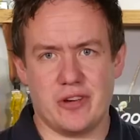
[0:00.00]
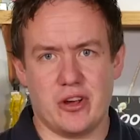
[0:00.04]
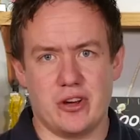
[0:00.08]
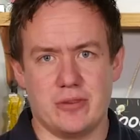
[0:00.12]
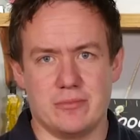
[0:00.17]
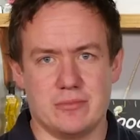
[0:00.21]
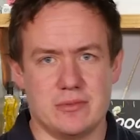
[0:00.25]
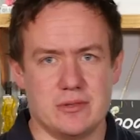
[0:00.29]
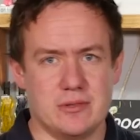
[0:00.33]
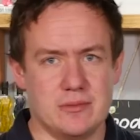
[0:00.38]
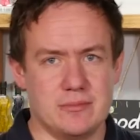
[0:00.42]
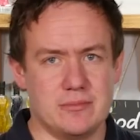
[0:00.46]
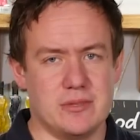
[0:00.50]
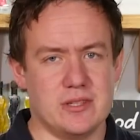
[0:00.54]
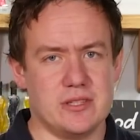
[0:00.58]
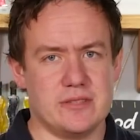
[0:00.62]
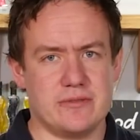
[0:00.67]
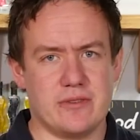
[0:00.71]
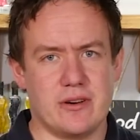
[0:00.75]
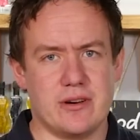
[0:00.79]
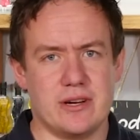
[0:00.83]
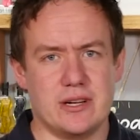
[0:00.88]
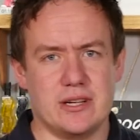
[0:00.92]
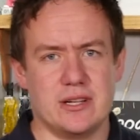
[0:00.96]
foam, but it's
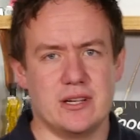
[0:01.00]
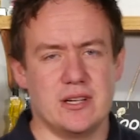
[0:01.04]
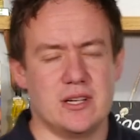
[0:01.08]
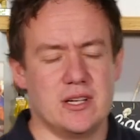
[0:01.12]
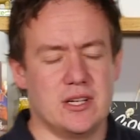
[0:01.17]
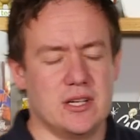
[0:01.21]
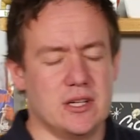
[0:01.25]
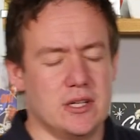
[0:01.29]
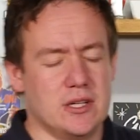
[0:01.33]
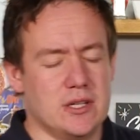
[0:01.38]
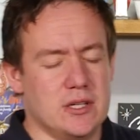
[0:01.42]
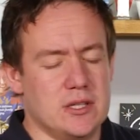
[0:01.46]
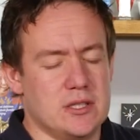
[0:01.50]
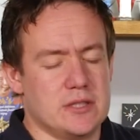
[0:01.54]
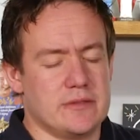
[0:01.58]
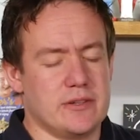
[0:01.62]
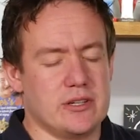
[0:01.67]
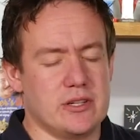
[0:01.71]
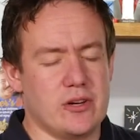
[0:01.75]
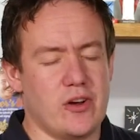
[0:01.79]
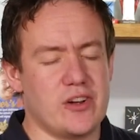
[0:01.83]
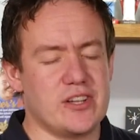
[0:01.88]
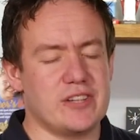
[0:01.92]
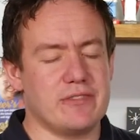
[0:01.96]
very, it's
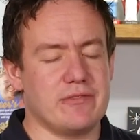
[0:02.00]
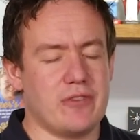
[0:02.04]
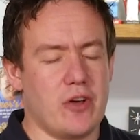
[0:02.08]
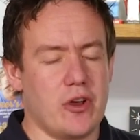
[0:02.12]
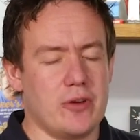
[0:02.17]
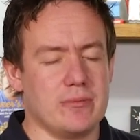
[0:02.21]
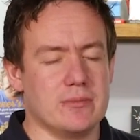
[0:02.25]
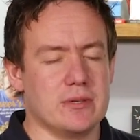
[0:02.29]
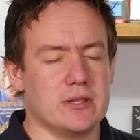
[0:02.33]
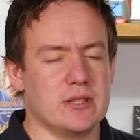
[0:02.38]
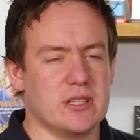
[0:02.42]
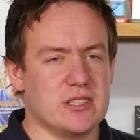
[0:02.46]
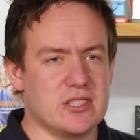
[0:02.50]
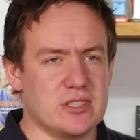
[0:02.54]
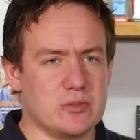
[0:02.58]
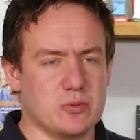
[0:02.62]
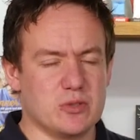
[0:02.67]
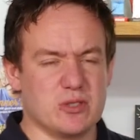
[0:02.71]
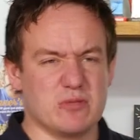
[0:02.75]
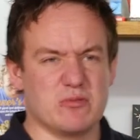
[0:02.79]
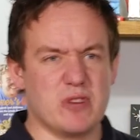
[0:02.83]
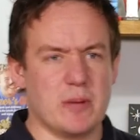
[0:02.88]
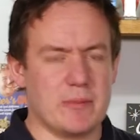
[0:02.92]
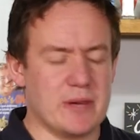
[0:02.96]
very nice foam. I just
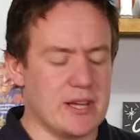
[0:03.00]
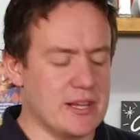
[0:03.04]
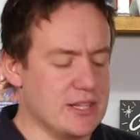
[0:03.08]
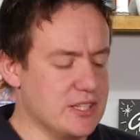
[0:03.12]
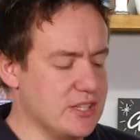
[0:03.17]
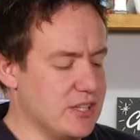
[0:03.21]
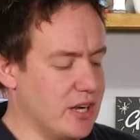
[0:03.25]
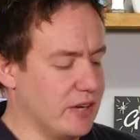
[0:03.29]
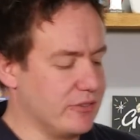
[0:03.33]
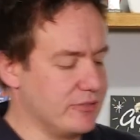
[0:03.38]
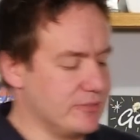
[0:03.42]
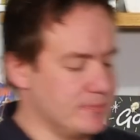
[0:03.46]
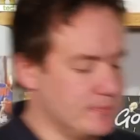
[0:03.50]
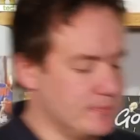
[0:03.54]
want to rub it and stuff.